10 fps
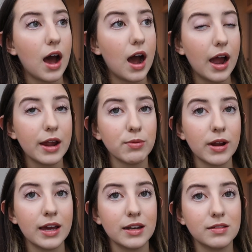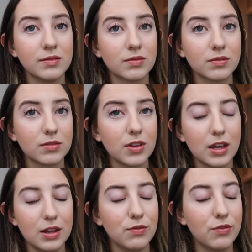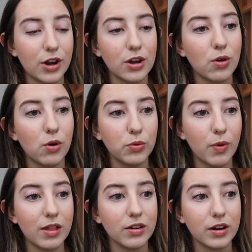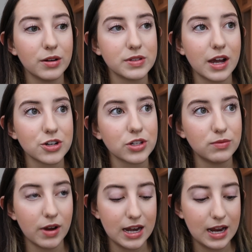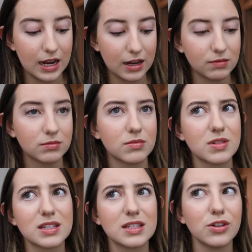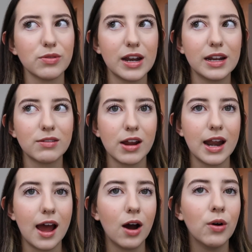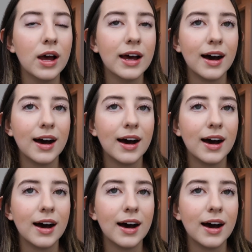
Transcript: I ran in very cold weather. It was actually raining. It's still raining right now.